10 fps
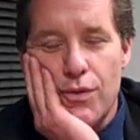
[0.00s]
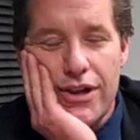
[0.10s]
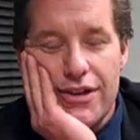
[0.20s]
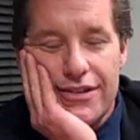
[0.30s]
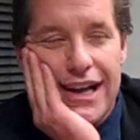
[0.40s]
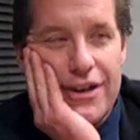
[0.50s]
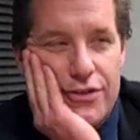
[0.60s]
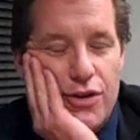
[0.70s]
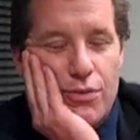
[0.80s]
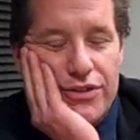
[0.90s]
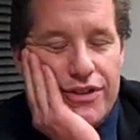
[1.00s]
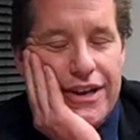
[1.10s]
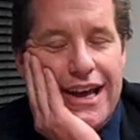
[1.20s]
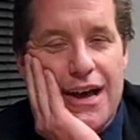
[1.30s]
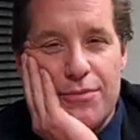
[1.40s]
Well, I don't know what's
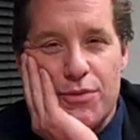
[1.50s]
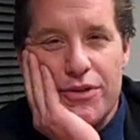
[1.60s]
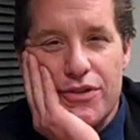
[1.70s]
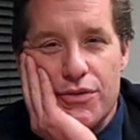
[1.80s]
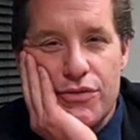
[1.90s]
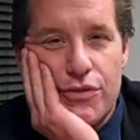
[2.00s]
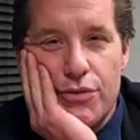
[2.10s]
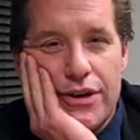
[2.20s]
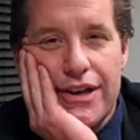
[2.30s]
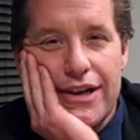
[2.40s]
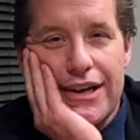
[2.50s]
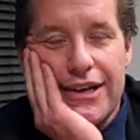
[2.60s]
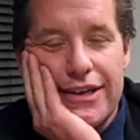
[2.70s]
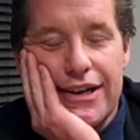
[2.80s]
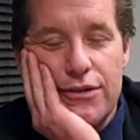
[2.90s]
going to happen with those two.
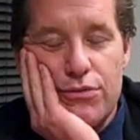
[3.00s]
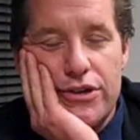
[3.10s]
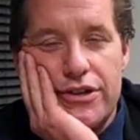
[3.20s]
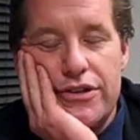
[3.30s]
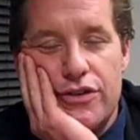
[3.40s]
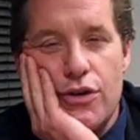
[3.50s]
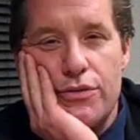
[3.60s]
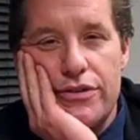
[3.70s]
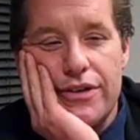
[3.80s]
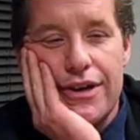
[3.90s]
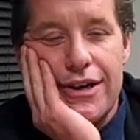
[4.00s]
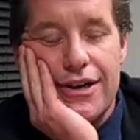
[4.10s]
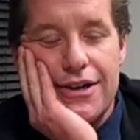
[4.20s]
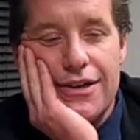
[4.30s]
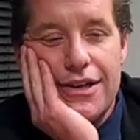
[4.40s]
I really don't.
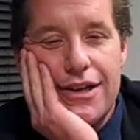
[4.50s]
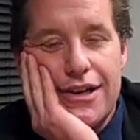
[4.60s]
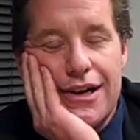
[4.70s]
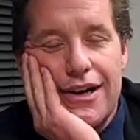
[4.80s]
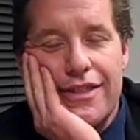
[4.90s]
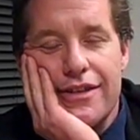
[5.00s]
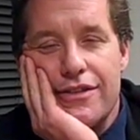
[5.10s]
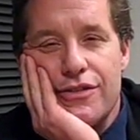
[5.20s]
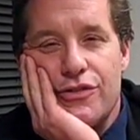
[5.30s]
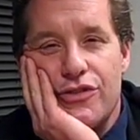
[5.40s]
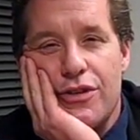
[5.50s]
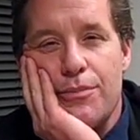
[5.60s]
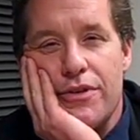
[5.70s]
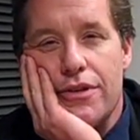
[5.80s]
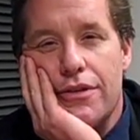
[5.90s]
I think there's
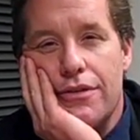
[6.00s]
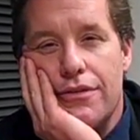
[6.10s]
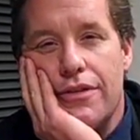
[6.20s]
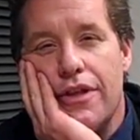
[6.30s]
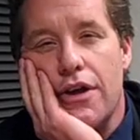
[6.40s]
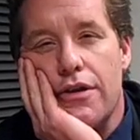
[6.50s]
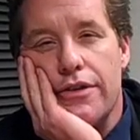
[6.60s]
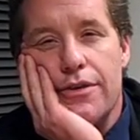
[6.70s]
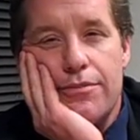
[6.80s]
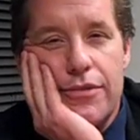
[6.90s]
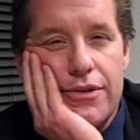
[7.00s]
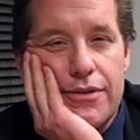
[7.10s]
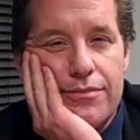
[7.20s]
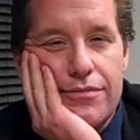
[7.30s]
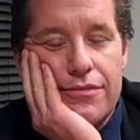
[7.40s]
something there
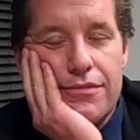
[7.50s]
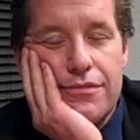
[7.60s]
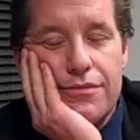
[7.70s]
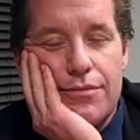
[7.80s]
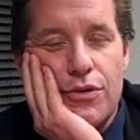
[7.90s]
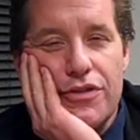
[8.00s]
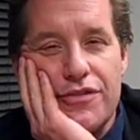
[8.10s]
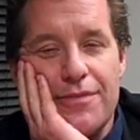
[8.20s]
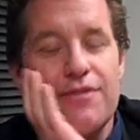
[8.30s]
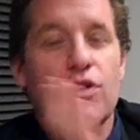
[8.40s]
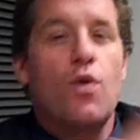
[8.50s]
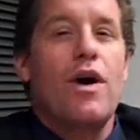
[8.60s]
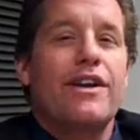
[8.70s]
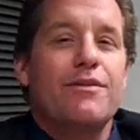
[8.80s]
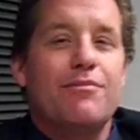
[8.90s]
that both of them haven't
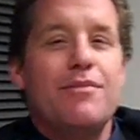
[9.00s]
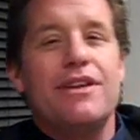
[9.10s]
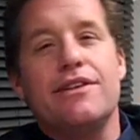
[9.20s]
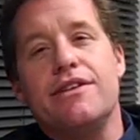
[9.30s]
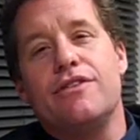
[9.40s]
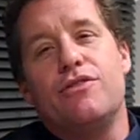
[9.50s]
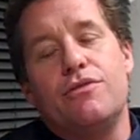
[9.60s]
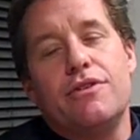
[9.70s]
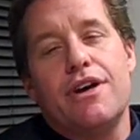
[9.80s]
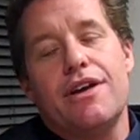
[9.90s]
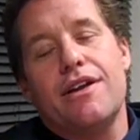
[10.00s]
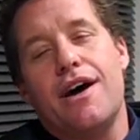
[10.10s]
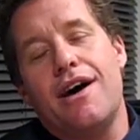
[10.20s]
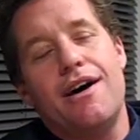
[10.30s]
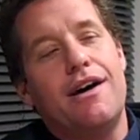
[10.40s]
quite admitted to yet,
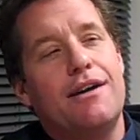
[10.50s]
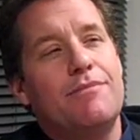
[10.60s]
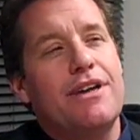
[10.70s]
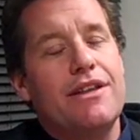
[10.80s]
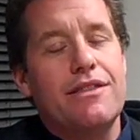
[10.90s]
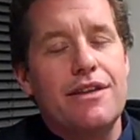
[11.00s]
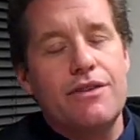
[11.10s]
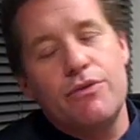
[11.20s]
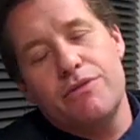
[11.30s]
but I think